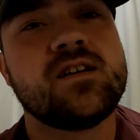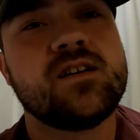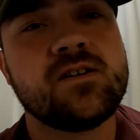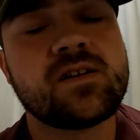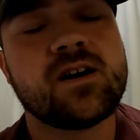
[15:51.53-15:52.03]

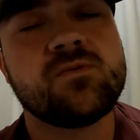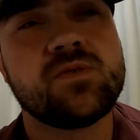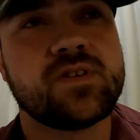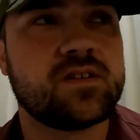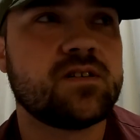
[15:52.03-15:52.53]
no doubt
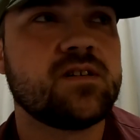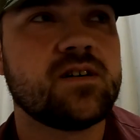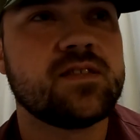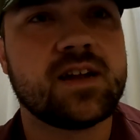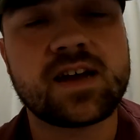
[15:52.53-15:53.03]
within
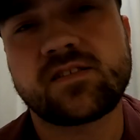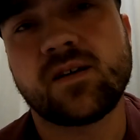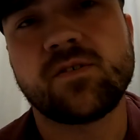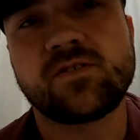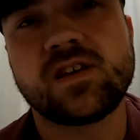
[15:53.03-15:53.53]
the next
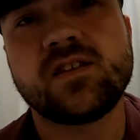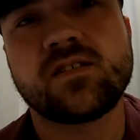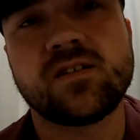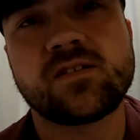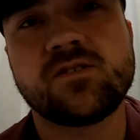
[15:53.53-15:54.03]
MOT
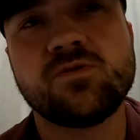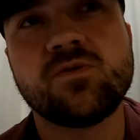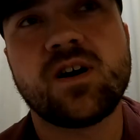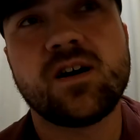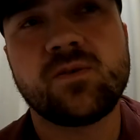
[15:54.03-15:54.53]

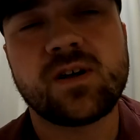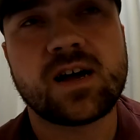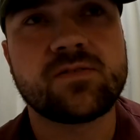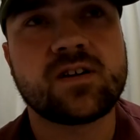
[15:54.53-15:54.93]
cycle I will have